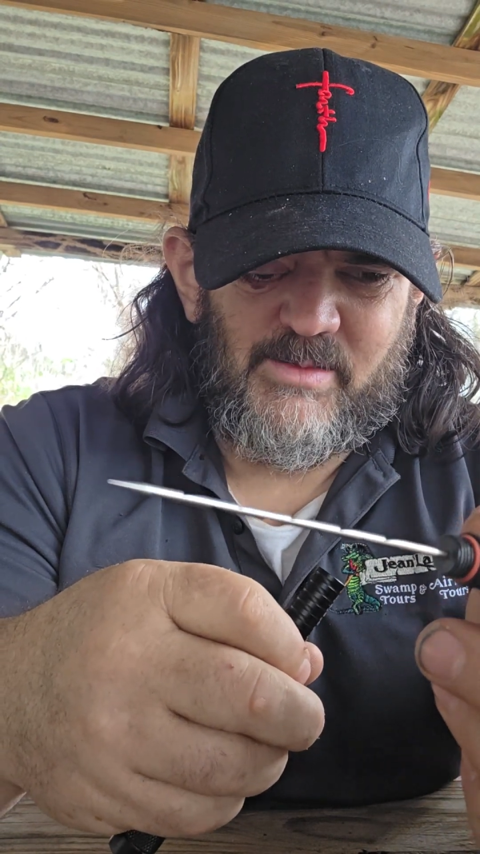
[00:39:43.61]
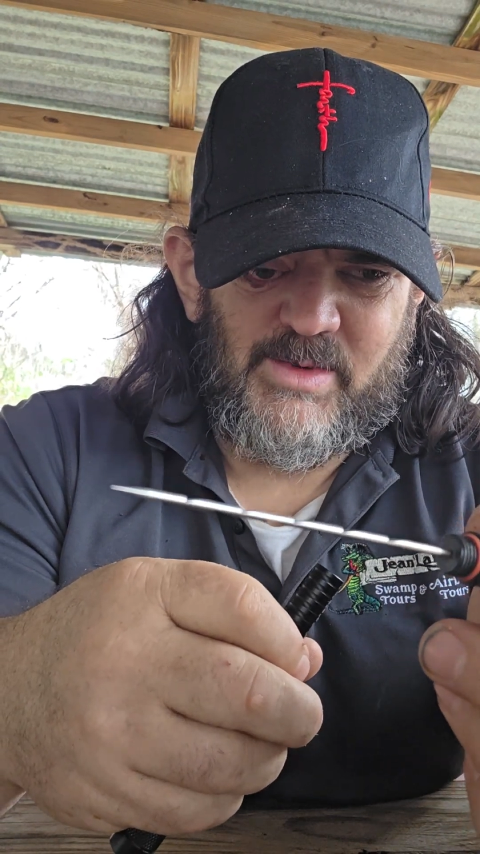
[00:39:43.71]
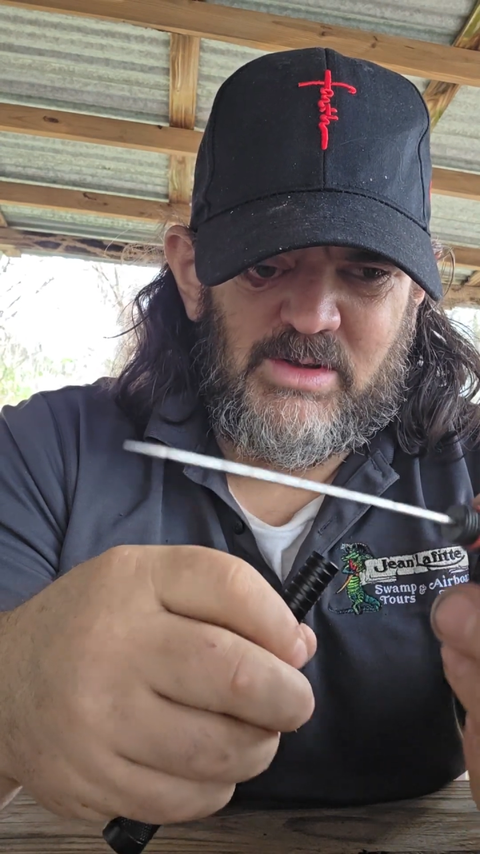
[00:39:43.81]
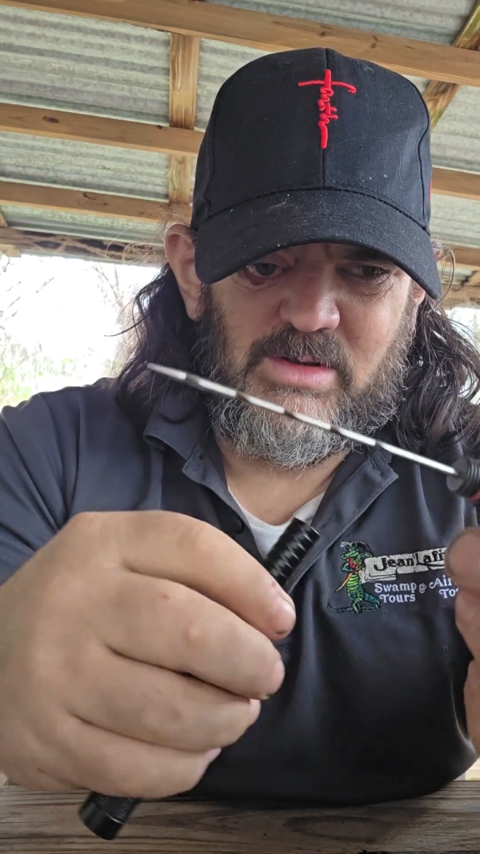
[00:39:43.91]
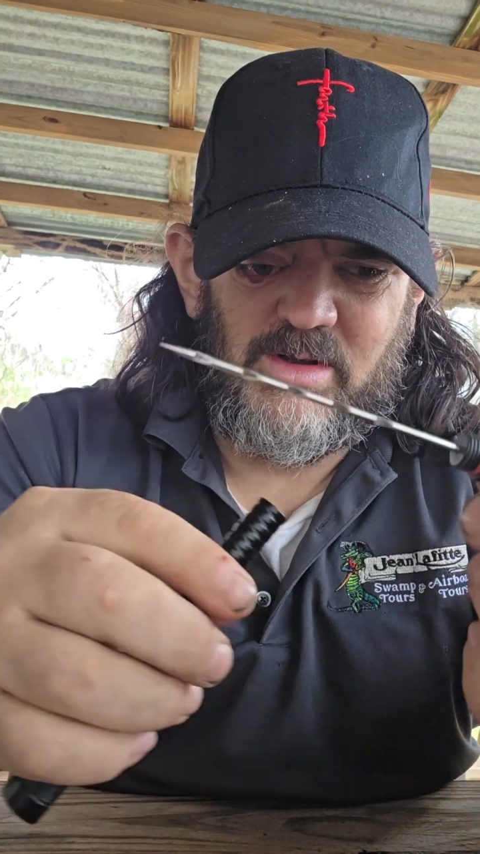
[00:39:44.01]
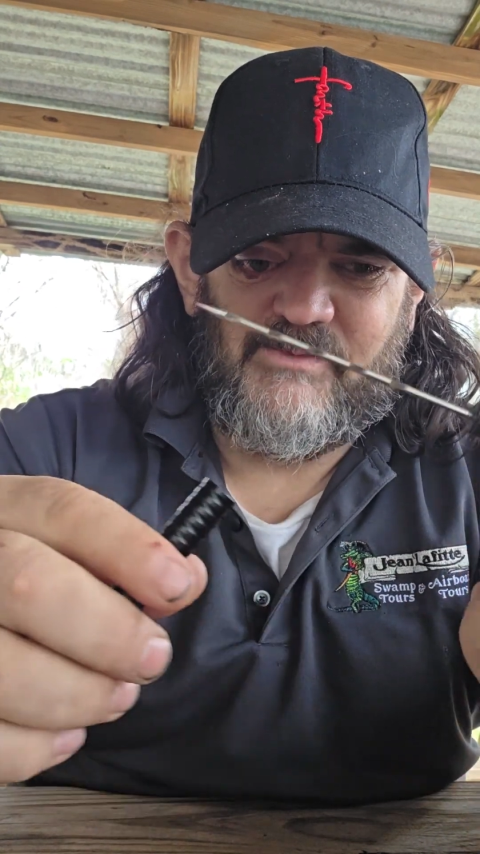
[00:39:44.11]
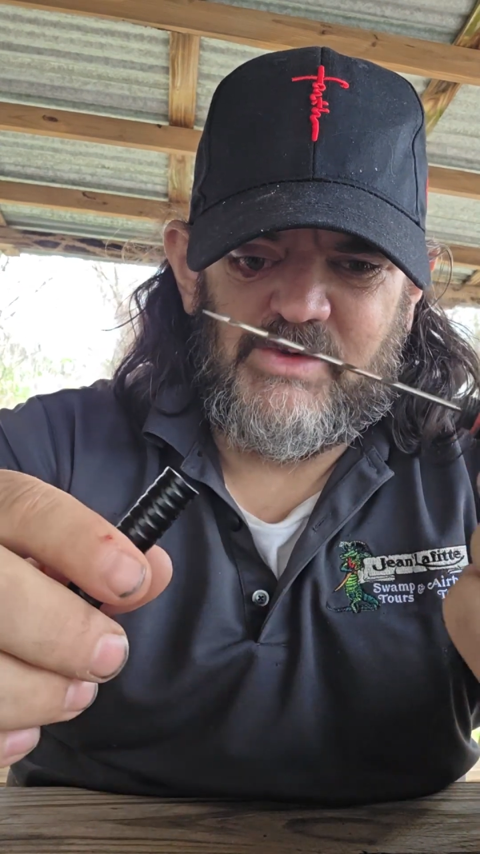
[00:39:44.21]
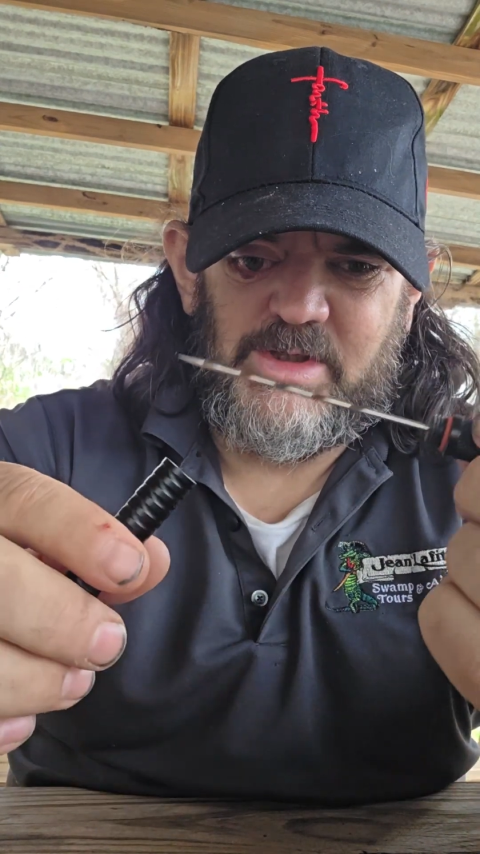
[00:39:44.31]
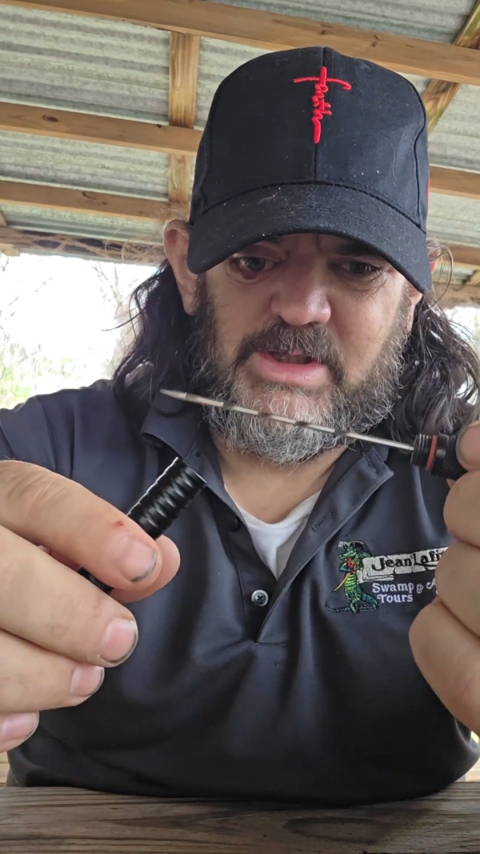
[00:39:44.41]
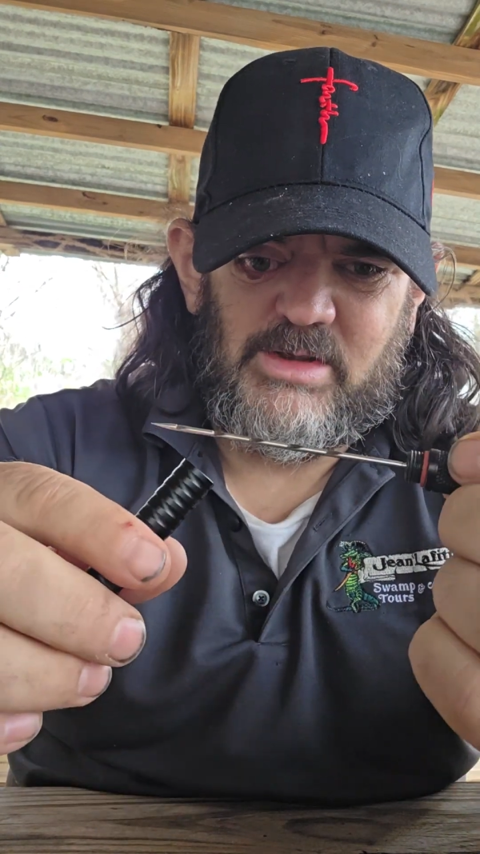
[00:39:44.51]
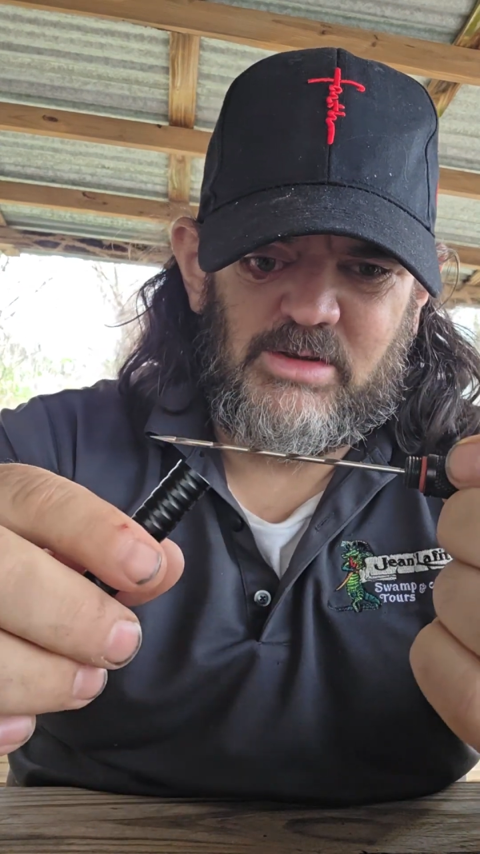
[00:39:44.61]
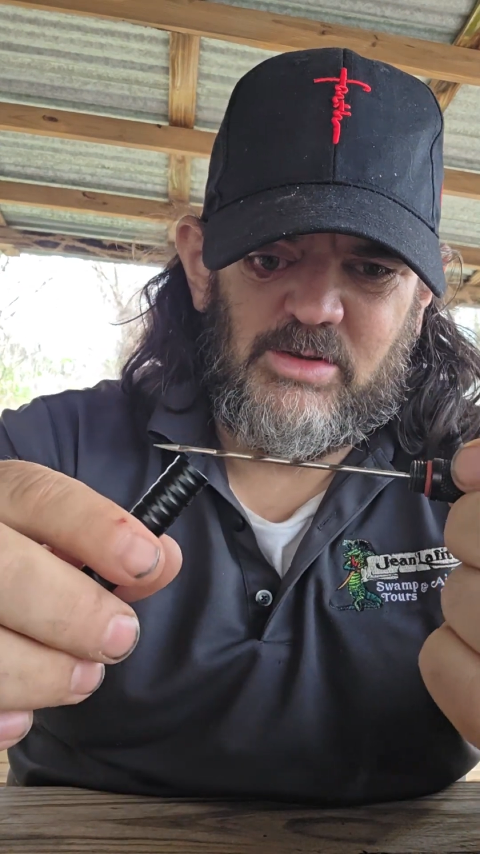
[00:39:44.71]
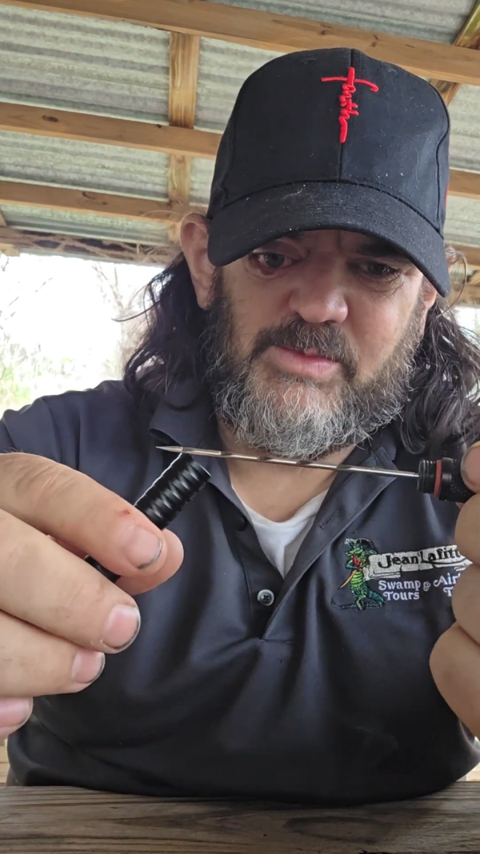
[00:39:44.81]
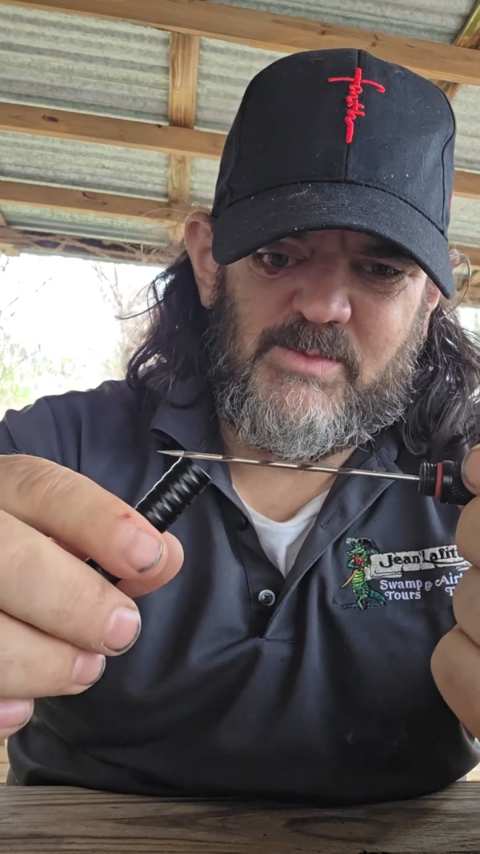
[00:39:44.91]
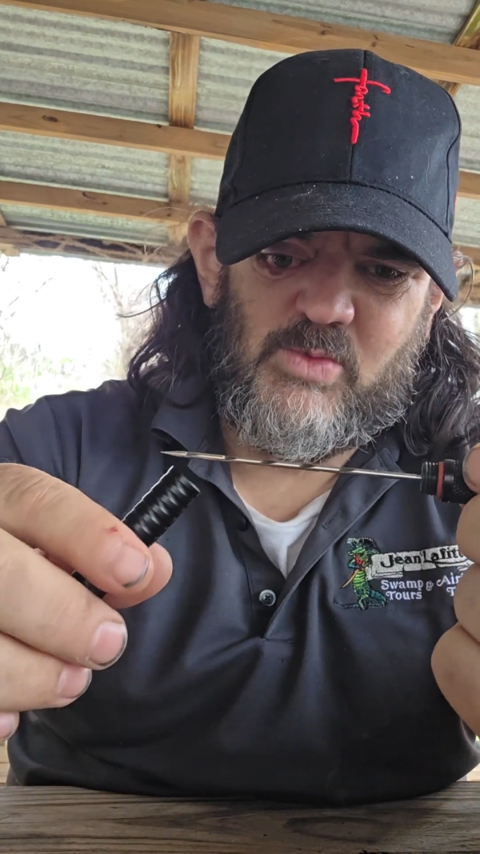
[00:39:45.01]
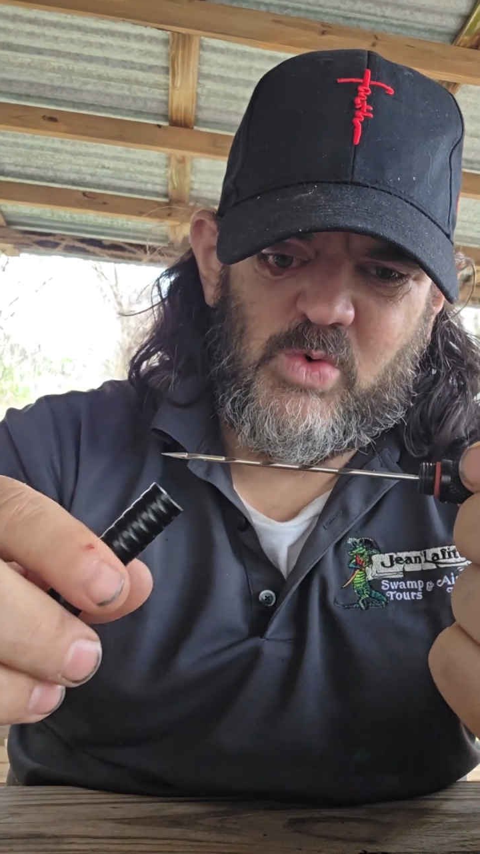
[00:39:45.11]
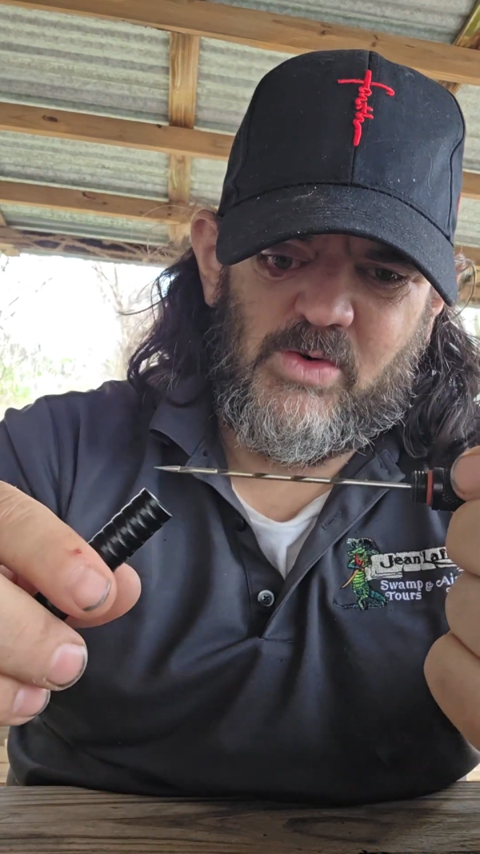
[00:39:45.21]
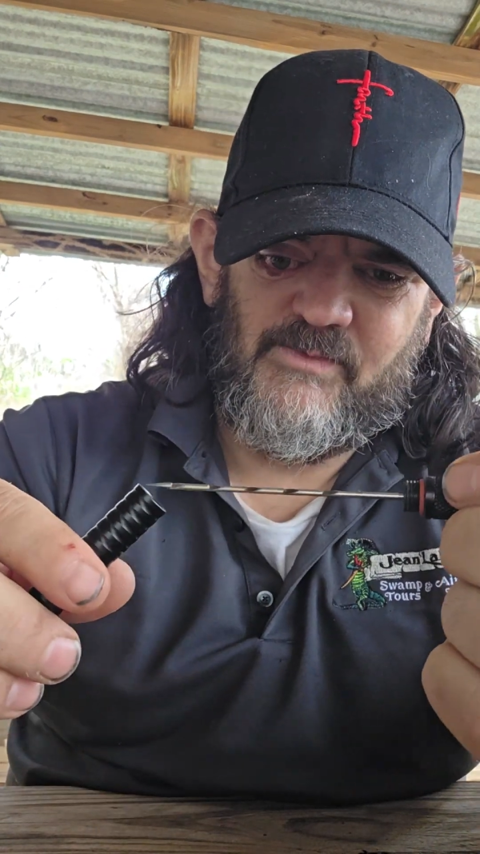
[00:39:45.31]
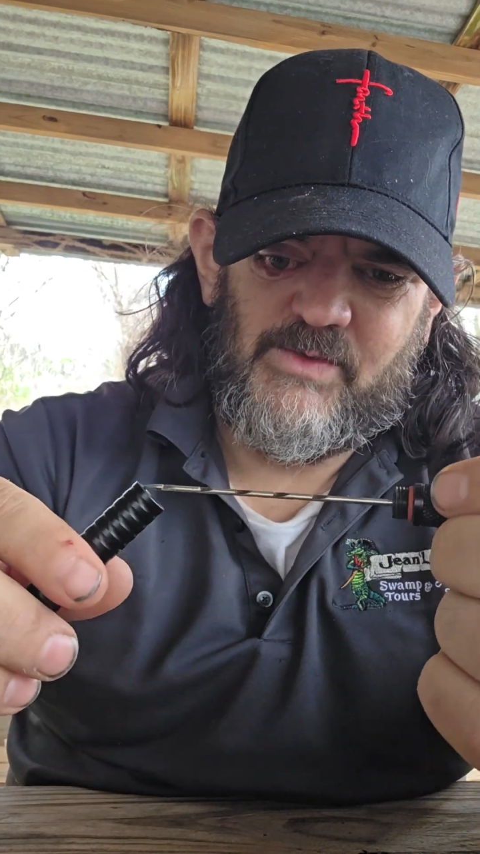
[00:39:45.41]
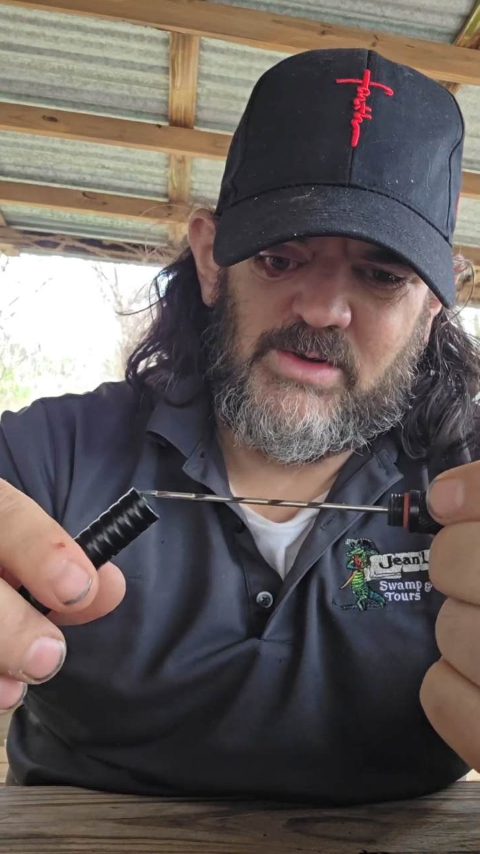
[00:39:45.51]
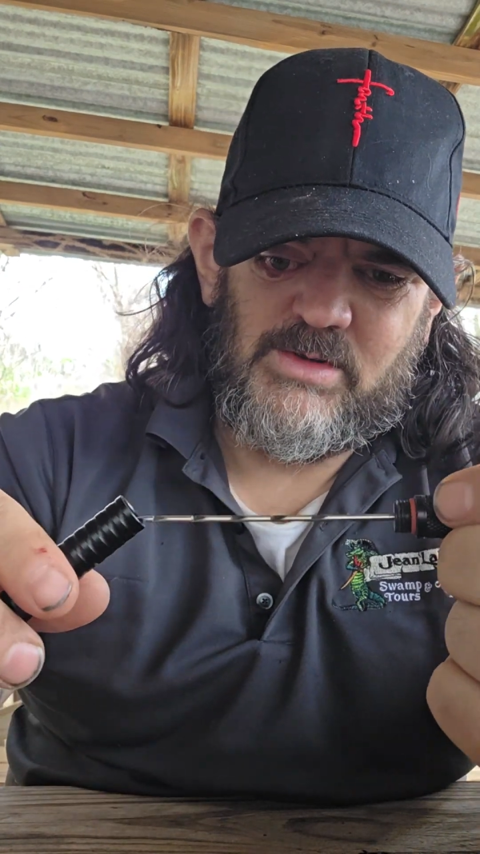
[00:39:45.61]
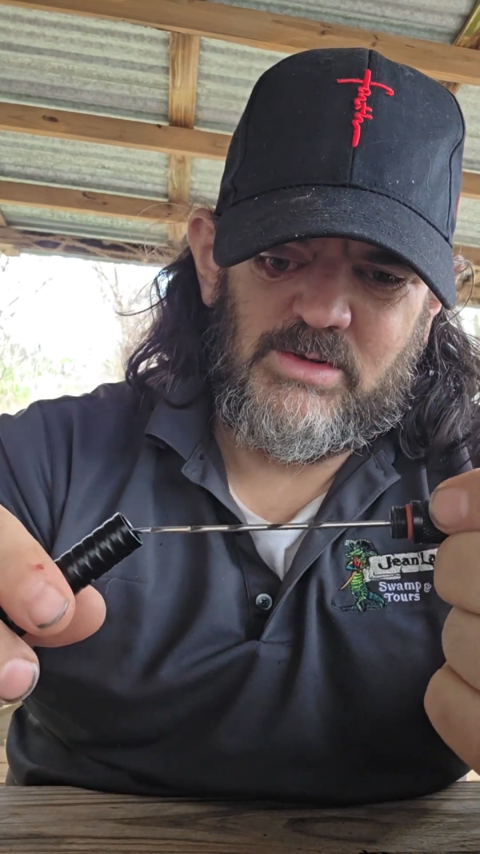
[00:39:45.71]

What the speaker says: middle of it to get a little bit more of a